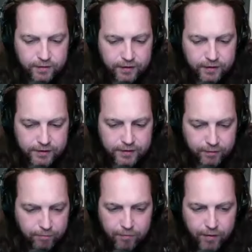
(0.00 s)
is
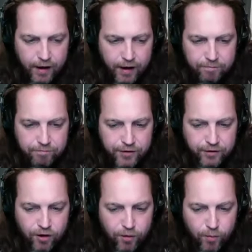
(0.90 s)

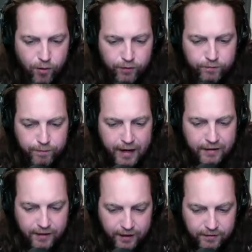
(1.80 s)
there's no more
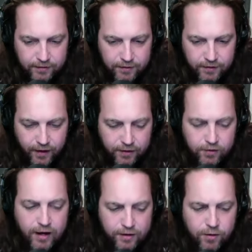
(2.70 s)
mandate. Like
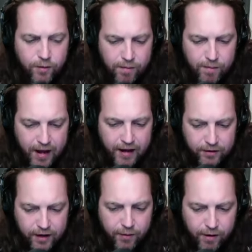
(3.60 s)
you can wear
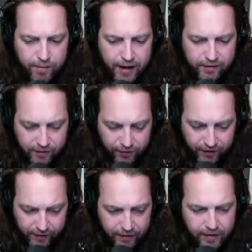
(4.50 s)
you got to wear a mask, I
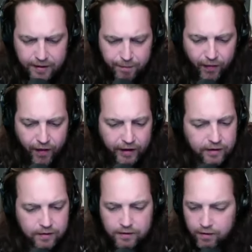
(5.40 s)
think, but
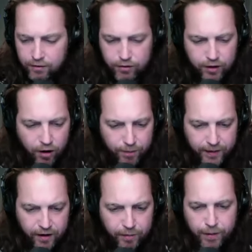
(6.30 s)
like you can open
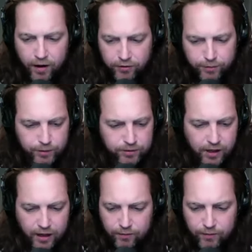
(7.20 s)
up
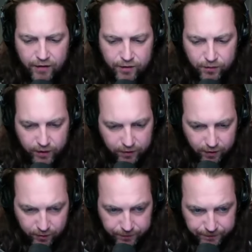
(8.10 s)
100% whatever you want to
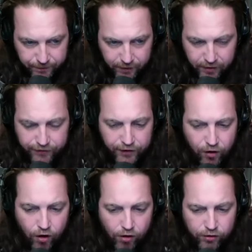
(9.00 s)
do. Lifted
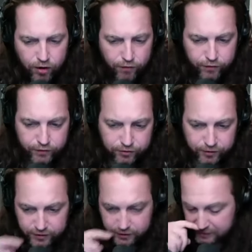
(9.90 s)
all COVID
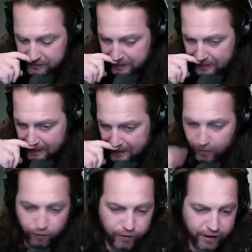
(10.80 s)
restrictions
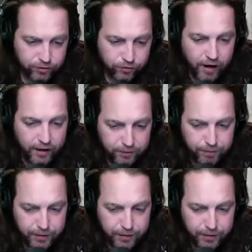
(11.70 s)
on restaurants and